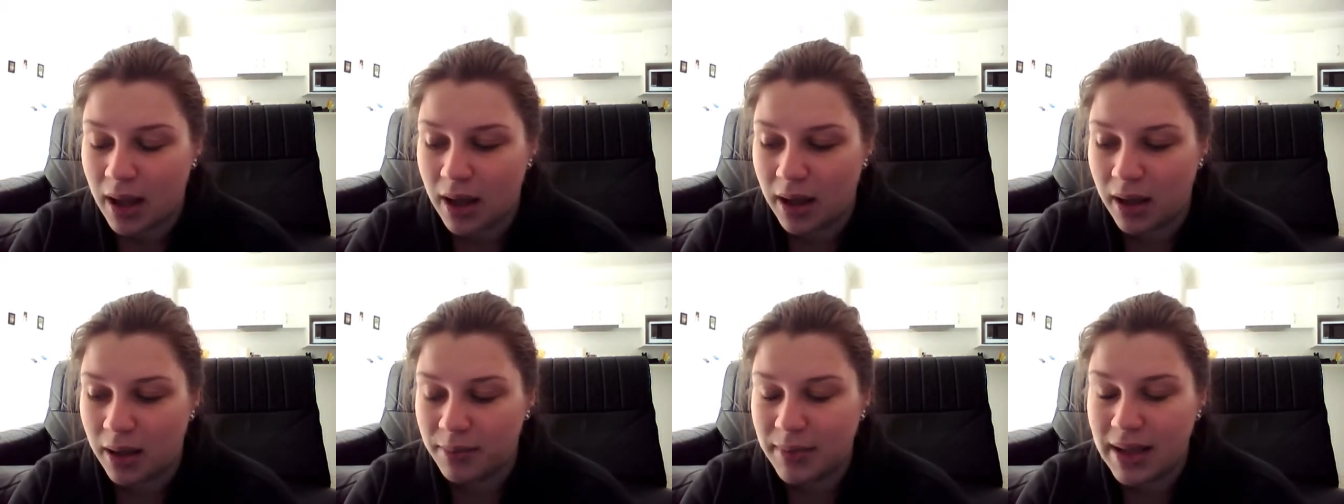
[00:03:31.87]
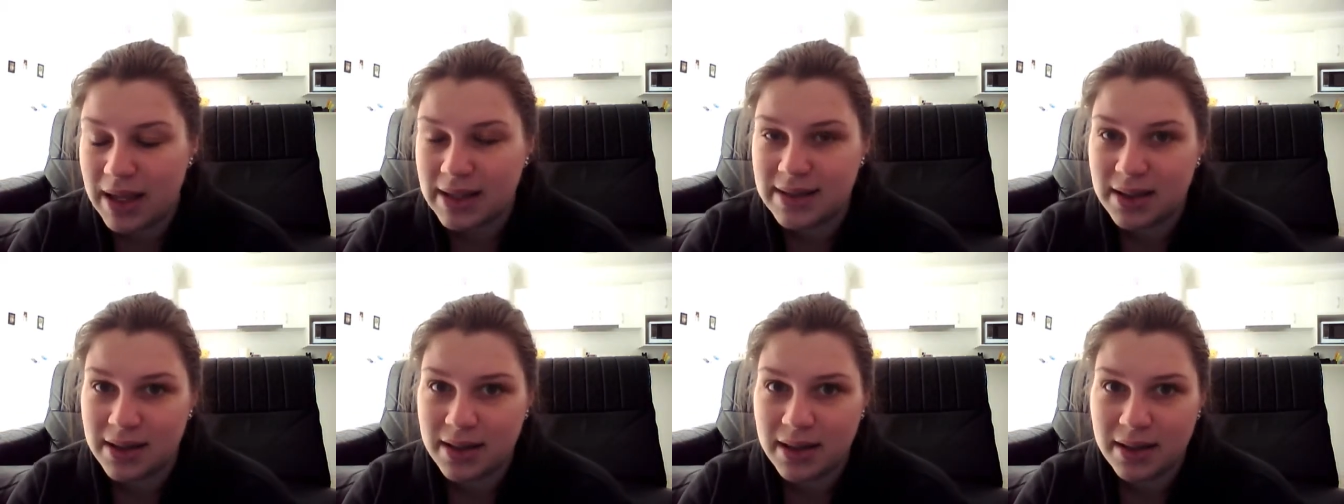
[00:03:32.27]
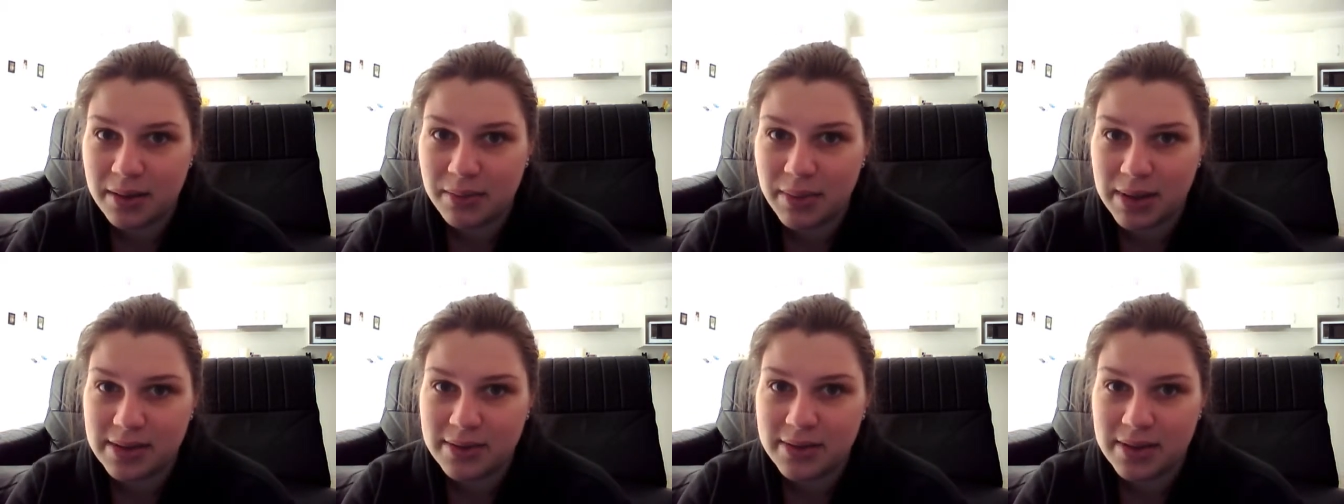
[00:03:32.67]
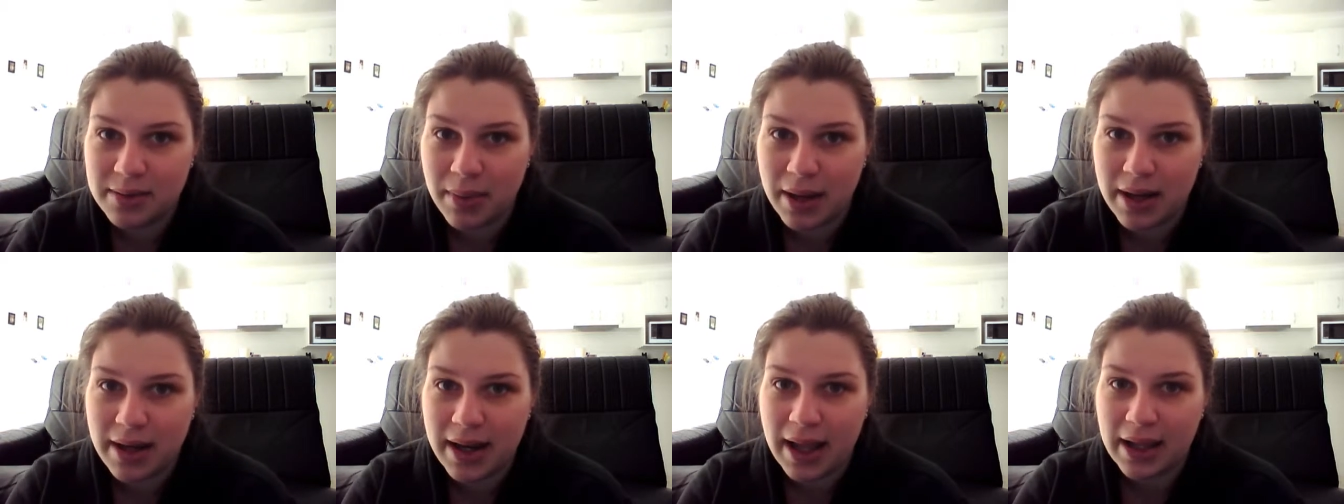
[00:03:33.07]
Um, he said that the muscles
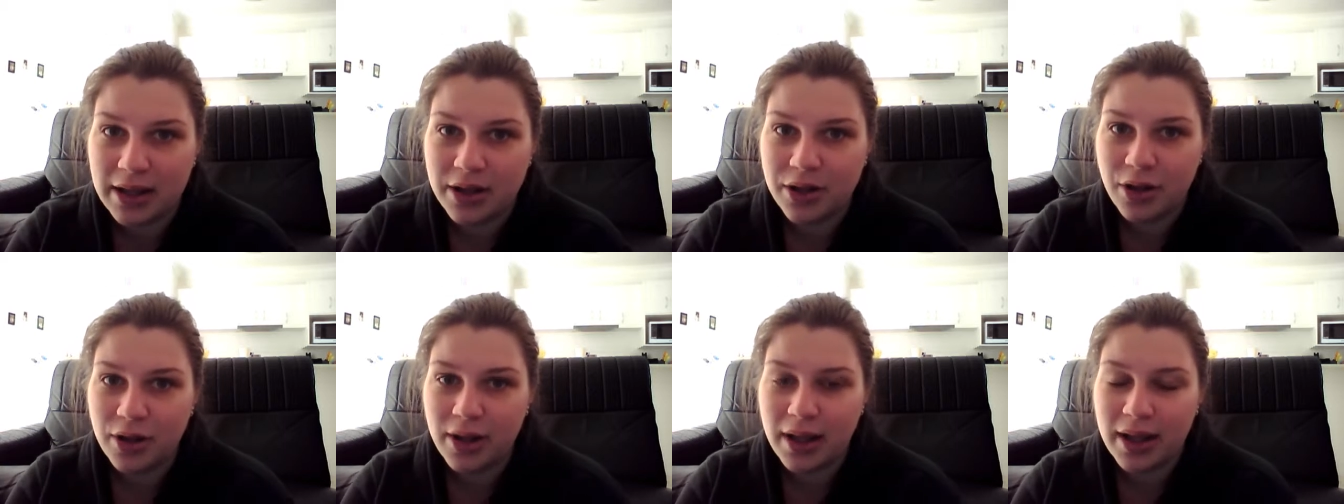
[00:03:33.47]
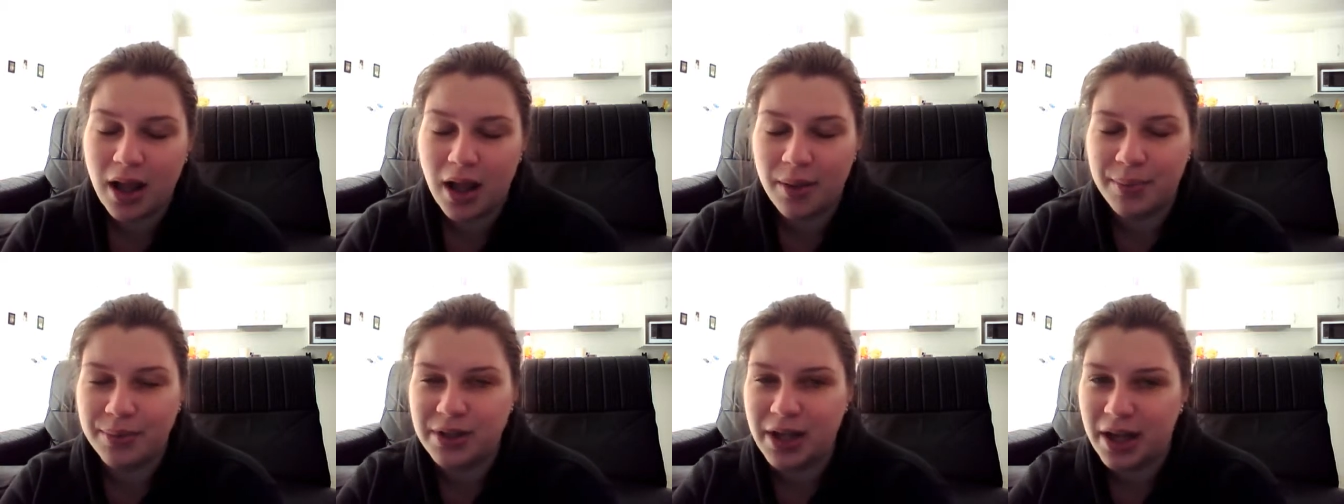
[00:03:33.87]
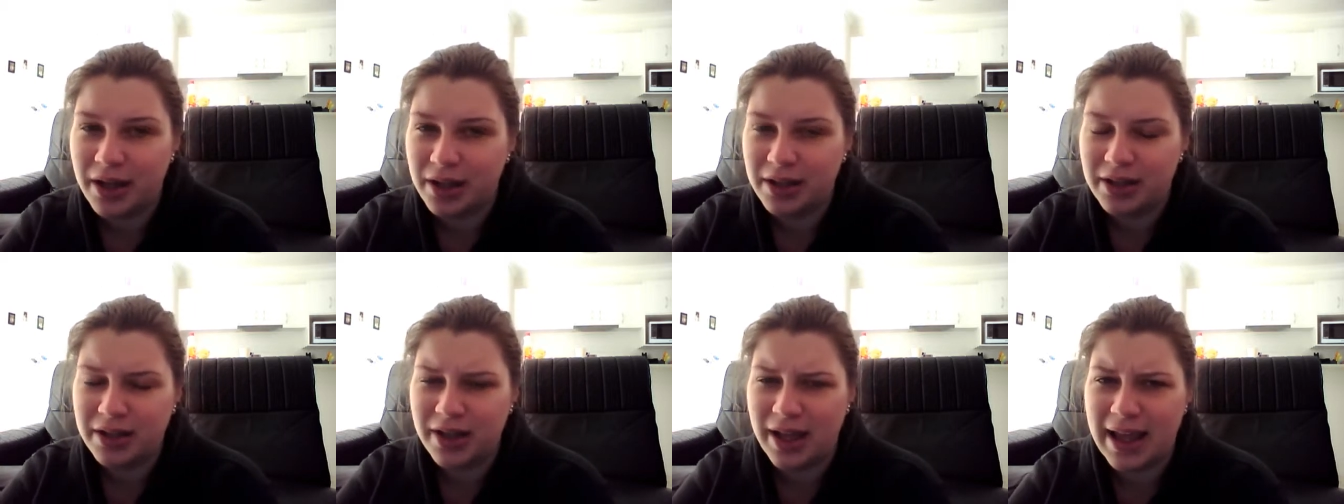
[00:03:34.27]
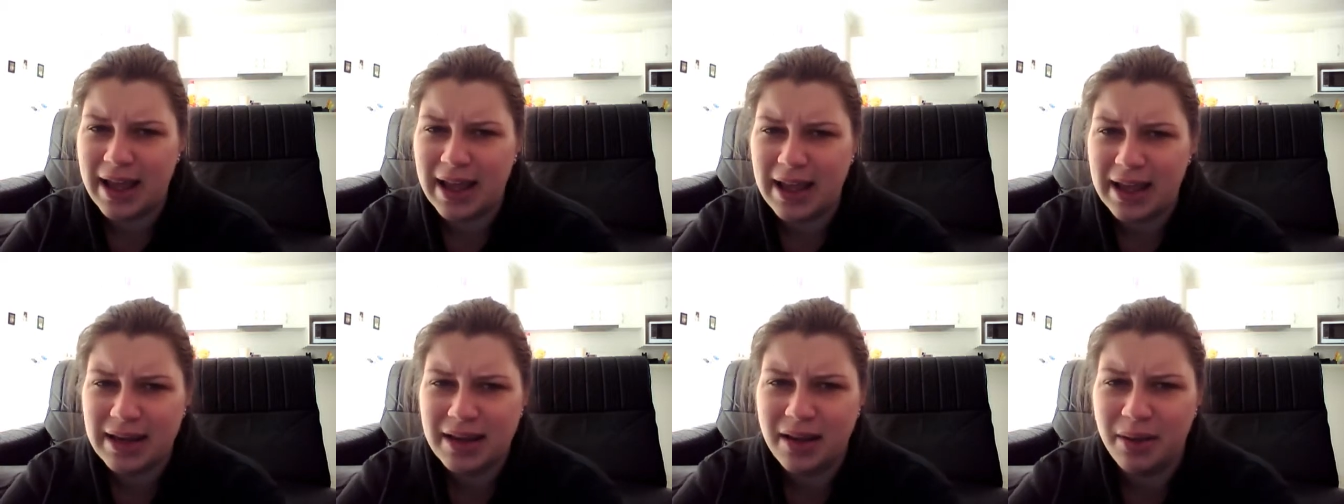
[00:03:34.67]
in my neck, you know, like carpal tunnel in your
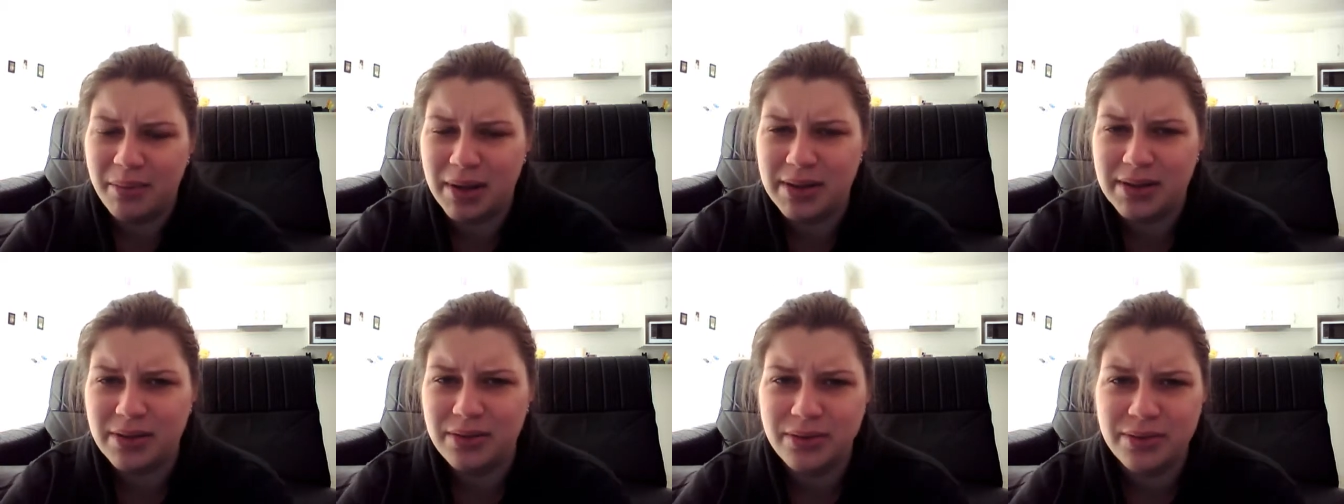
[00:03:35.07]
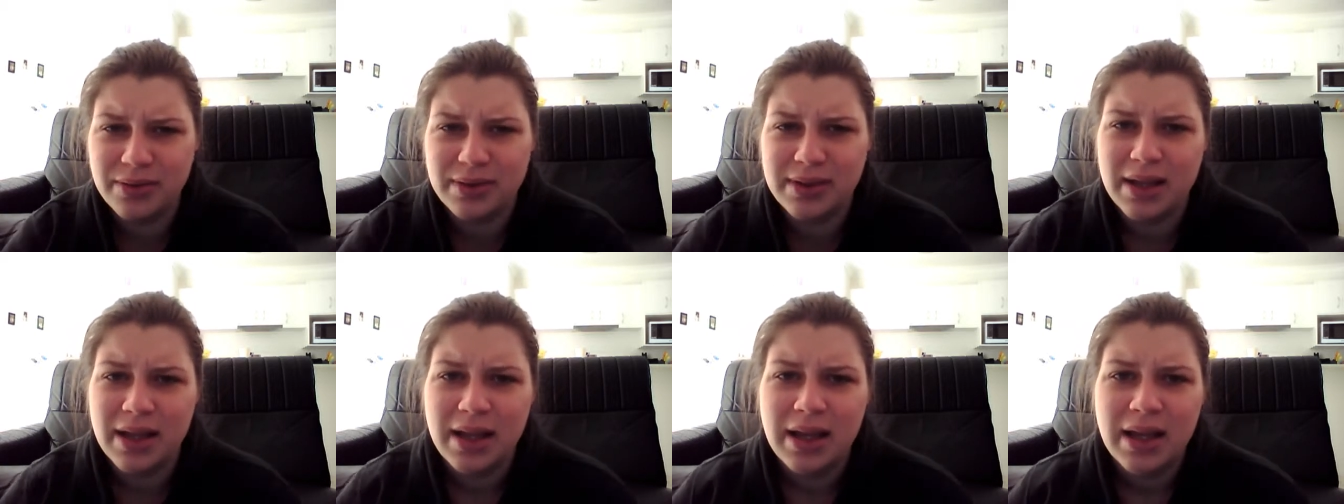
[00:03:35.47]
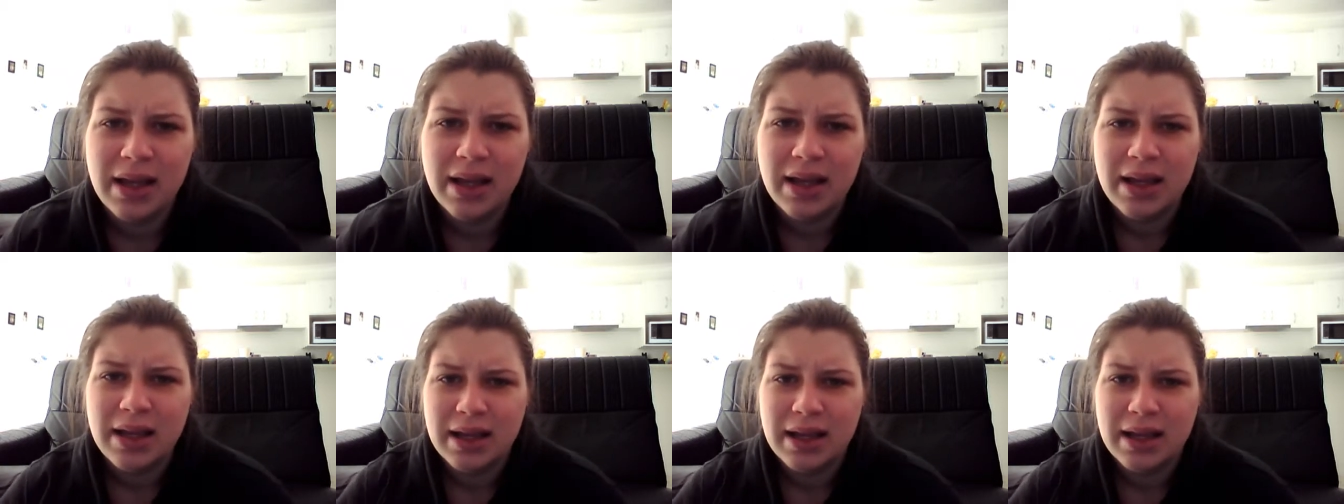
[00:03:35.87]
hand, the muscles